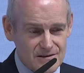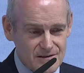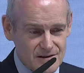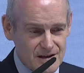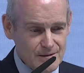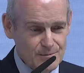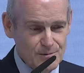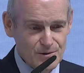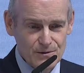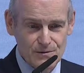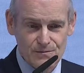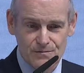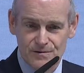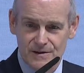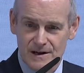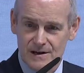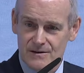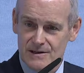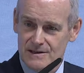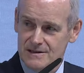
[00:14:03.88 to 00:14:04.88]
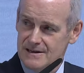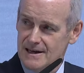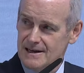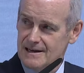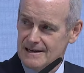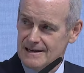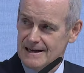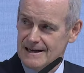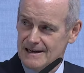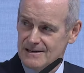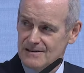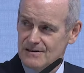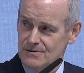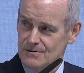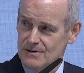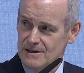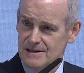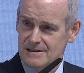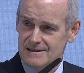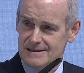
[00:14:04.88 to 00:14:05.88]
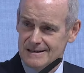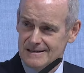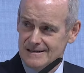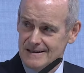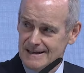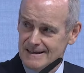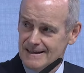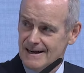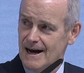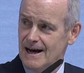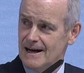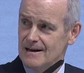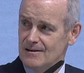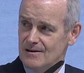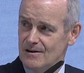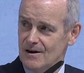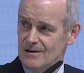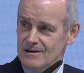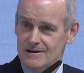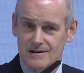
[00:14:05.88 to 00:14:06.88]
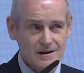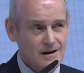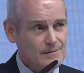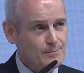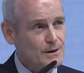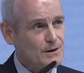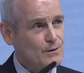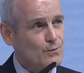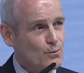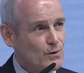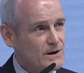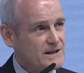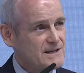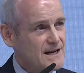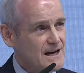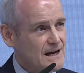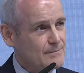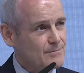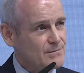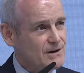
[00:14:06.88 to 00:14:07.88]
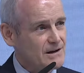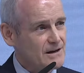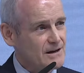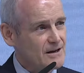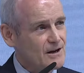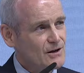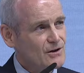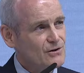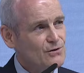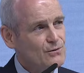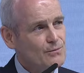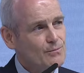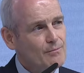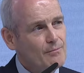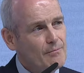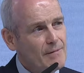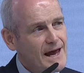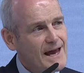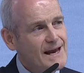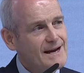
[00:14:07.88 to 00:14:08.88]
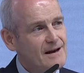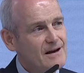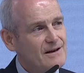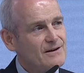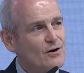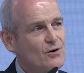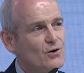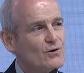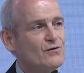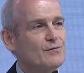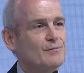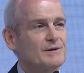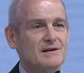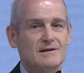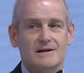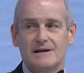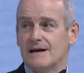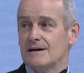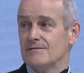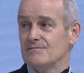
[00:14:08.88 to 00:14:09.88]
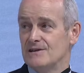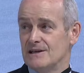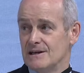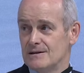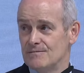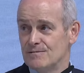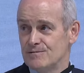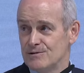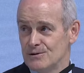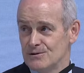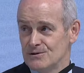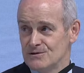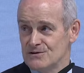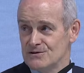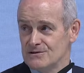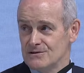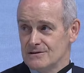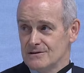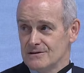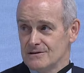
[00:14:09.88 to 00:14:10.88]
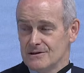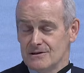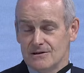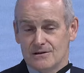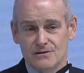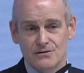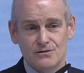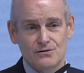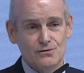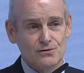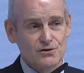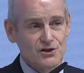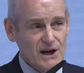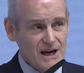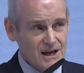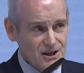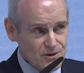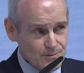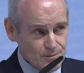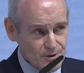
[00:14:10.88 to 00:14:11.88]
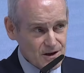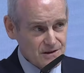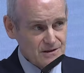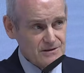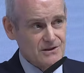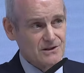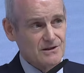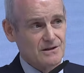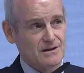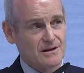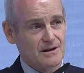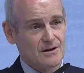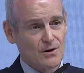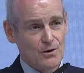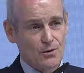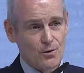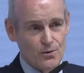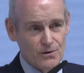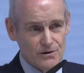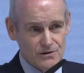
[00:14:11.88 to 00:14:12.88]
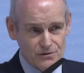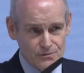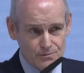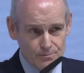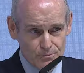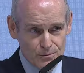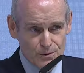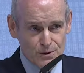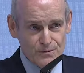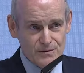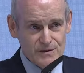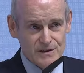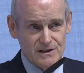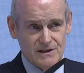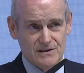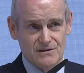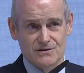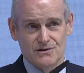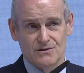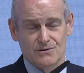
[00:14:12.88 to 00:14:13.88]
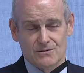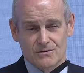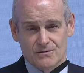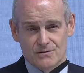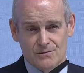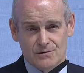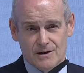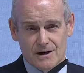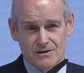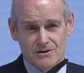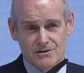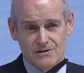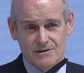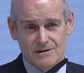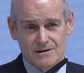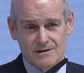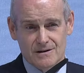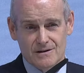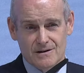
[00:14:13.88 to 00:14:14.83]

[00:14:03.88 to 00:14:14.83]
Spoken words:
to keep you very tightly integrated in the dialogue about what's happening. You may not ultimately have the influence to change a policy or move it in a certain direction,